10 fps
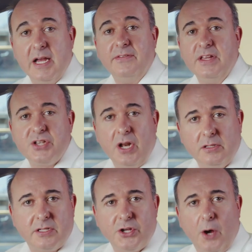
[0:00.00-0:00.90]
and this will
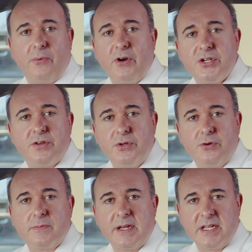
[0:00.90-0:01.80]
alter the operation of the
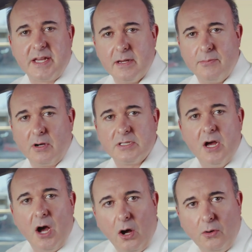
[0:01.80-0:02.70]
automatic gearbox,
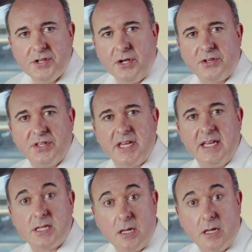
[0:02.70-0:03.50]
holding onto the gears